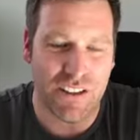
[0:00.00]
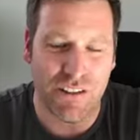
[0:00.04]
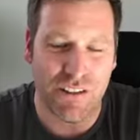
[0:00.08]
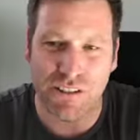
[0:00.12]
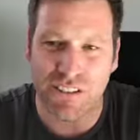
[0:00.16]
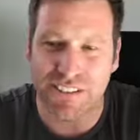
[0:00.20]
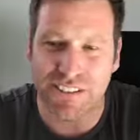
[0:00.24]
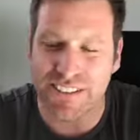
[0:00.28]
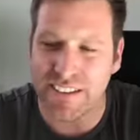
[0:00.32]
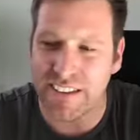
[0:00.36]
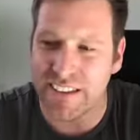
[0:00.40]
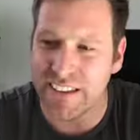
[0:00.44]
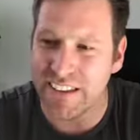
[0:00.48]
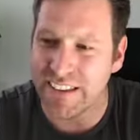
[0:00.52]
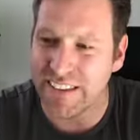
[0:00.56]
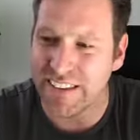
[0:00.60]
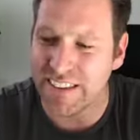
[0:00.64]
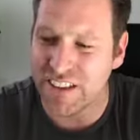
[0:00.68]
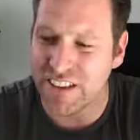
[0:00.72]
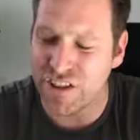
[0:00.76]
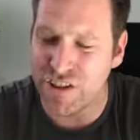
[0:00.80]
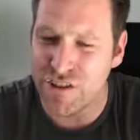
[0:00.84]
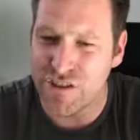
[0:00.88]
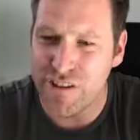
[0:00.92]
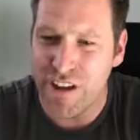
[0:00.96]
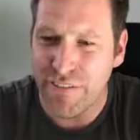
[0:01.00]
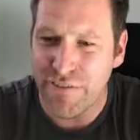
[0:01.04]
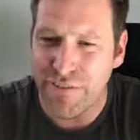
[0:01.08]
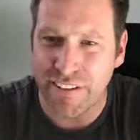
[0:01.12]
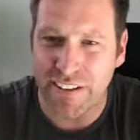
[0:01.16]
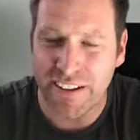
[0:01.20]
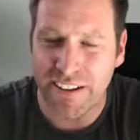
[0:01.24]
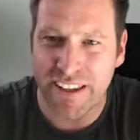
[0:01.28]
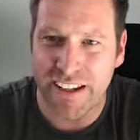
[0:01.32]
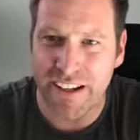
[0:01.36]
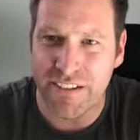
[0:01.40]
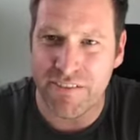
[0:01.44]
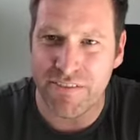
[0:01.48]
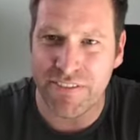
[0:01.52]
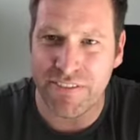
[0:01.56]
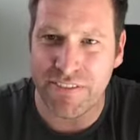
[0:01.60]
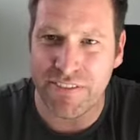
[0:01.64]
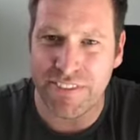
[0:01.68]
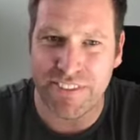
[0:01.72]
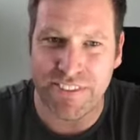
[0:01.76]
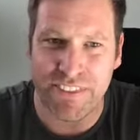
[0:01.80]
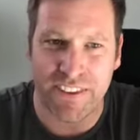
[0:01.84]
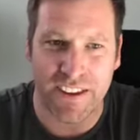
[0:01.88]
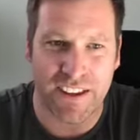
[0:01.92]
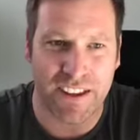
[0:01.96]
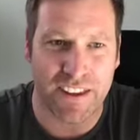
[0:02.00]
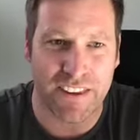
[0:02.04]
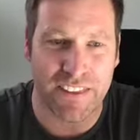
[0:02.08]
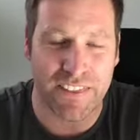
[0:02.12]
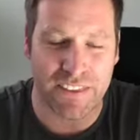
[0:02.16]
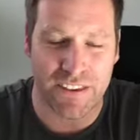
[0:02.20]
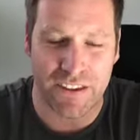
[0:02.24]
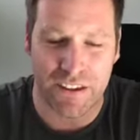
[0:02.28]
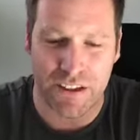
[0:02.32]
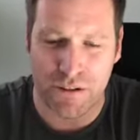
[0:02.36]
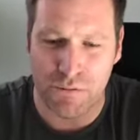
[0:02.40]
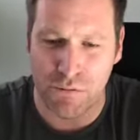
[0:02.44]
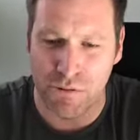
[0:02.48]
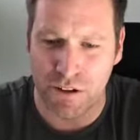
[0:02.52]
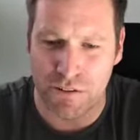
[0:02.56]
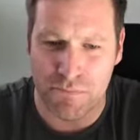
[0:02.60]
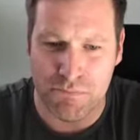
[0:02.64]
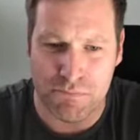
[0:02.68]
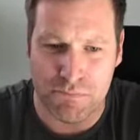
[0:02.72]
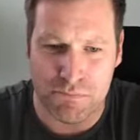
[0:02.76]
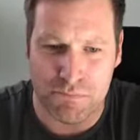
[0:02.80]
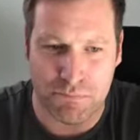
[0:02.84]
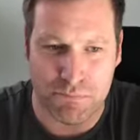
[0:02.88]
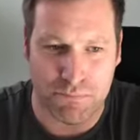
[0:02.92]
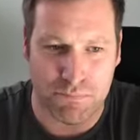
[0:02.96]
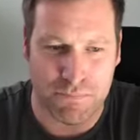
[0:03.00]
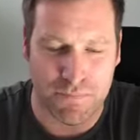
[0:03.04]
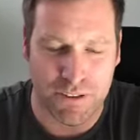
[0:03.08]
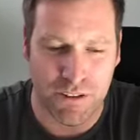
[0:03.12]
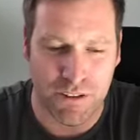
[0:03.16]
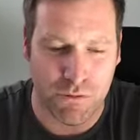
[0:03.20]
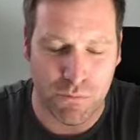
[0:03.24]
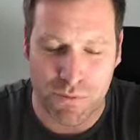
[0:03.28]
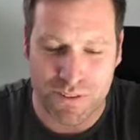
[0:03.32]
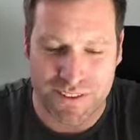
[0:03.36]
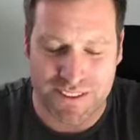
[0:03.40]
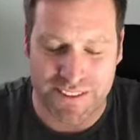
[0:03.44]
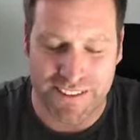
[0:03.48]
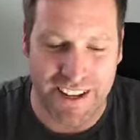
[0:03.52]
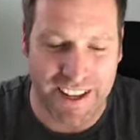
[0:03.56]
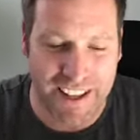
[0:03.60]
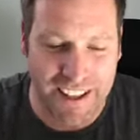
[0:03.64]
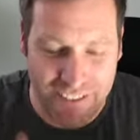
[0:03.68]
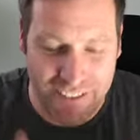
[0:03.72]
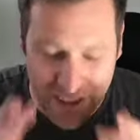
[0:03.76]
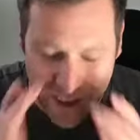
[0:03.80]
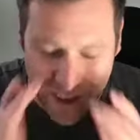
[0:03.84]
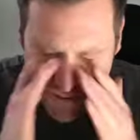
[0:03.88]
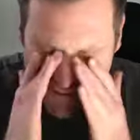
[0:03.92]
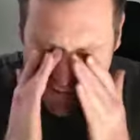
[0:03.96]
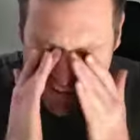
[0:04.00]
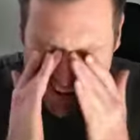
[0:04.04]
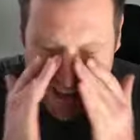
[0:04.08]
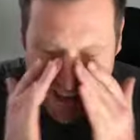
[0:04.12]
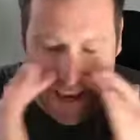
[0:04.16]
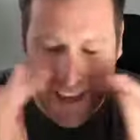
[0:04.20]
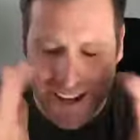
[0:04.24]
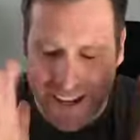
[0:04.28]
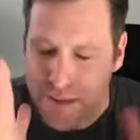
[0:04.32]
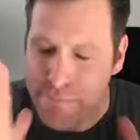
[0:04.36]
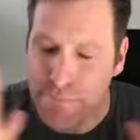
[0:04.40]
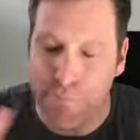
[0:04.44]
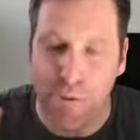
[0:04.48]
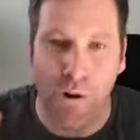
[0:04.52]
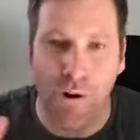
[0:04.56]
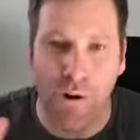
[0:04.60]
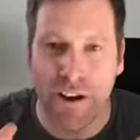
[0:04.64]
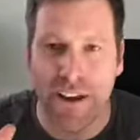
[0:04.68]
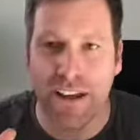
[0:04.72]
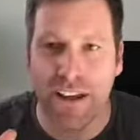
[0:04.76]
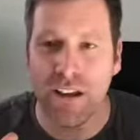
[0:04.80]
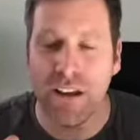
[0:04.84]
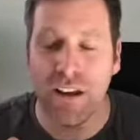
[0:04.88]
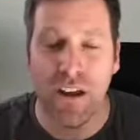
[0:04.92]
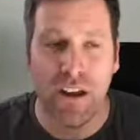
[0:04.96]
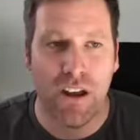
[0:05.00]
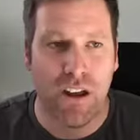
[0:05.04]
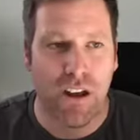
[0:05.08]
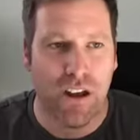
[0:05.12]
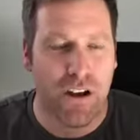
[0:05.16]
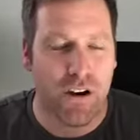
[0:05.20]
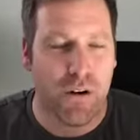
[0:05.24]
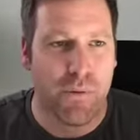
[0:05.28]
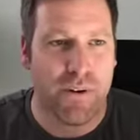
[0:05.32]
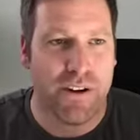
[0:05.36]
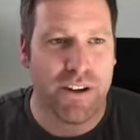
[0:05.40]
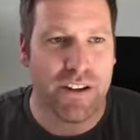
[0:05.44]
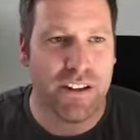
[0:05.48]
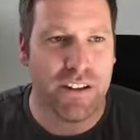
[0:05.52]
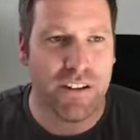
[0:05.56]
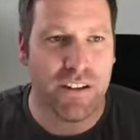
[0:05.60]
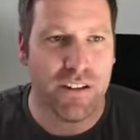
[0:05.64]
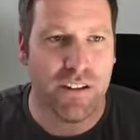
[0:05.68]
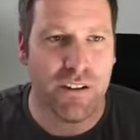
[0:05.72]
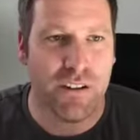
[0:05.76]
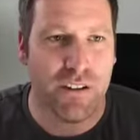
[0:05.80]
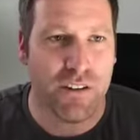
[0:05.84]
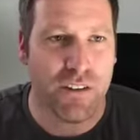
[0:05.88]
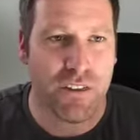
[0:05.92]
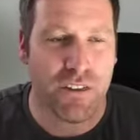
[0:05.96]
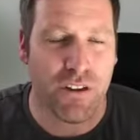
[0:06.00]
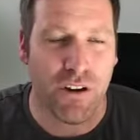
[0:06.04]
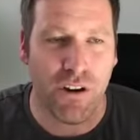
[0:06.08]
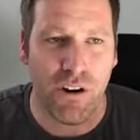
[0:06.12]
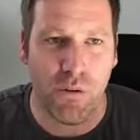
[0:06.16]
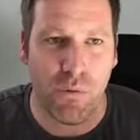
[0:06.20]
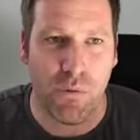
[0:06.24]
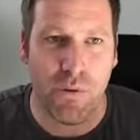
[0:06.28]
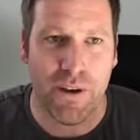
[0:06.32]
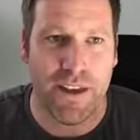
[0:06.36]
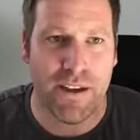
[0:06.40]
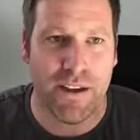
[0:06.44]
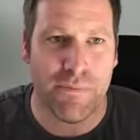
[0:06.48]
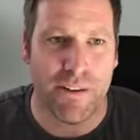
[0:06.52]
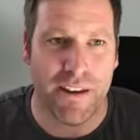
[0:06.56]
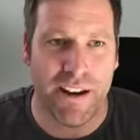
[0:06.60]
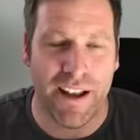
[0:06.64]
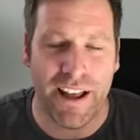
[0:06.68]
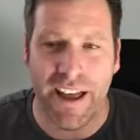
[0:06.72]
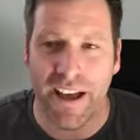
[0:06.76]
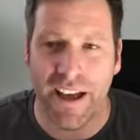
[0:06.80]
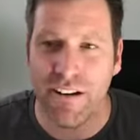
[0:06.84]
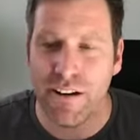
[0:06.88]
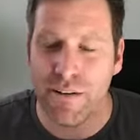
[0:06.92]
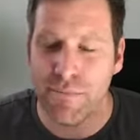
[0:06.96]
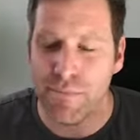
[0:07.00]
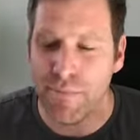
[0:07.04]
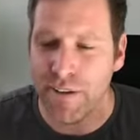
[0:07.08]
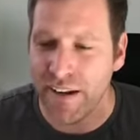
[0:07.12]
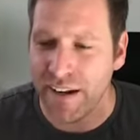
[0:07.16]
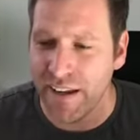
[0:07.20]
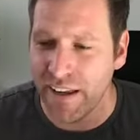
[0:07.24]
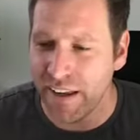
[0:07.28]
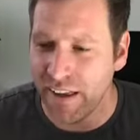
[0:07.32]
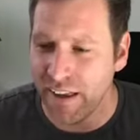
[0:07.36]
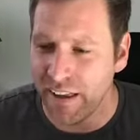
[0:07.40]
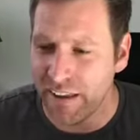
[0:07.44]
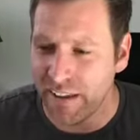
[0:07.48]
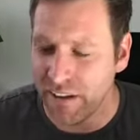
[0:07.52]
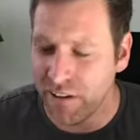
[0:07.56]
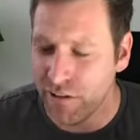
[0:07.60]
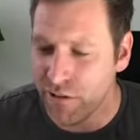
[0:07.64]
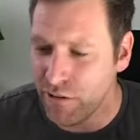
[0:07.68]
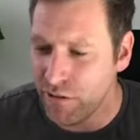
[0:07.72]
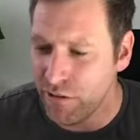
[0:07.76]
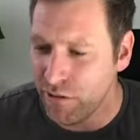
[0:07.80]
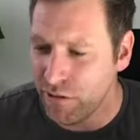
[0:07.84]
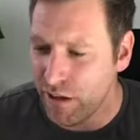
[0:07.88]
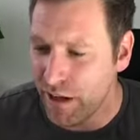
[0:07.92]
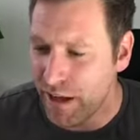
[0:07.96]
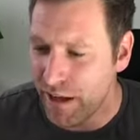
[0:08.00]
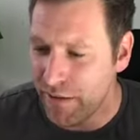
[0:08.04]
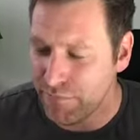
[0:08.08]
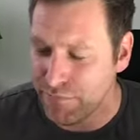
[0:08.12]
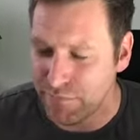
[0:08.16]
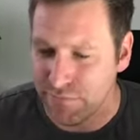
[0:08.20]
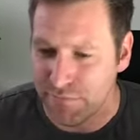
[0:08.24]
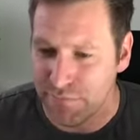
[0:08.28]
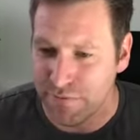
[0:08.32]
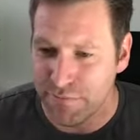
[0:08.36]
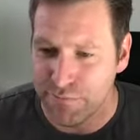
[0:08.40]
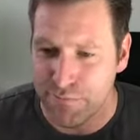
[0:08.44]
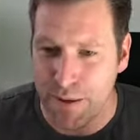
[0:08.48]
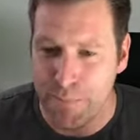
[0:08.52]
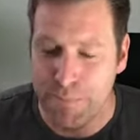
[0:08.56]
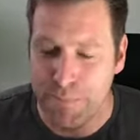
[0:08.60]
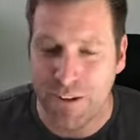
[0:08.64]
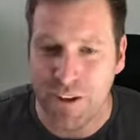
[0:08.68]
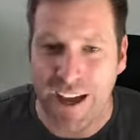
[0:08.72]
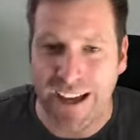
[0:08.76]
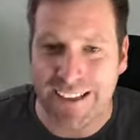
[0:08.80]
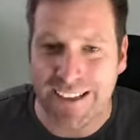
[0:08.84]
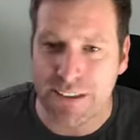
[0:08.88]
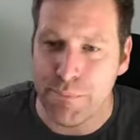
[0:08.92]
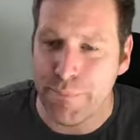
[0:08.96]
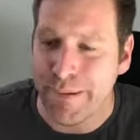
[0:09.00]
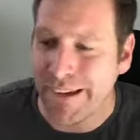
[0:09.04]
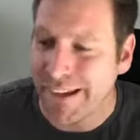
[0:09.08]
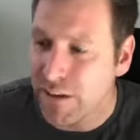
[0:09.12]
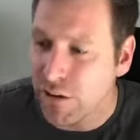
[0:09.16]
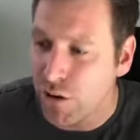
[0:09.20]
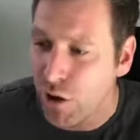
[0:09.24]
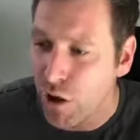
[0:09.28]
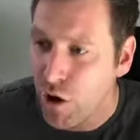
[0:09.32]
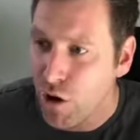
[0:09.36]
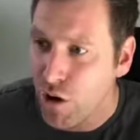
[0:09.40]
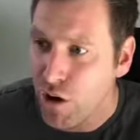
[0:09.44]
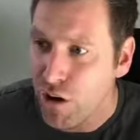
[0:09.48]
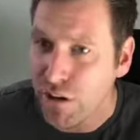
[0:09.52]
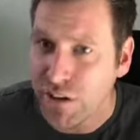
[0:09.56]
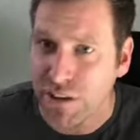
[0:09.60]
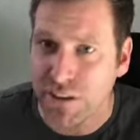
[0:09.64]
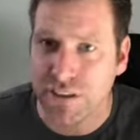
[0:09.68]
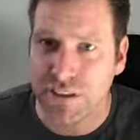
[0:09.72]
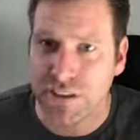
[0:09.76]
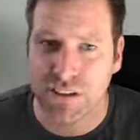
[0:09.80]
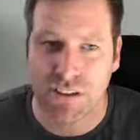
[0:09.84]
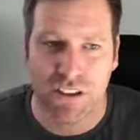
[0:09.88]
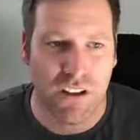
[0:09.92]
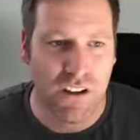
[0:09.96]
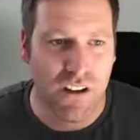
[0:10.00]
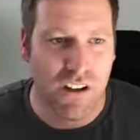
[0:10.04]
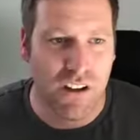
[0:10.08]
You know, did you ever kind of think that you were you know, was there ever any point where you thought, wait a minute, hang on a minute, you know, uh, maybe you had a big loss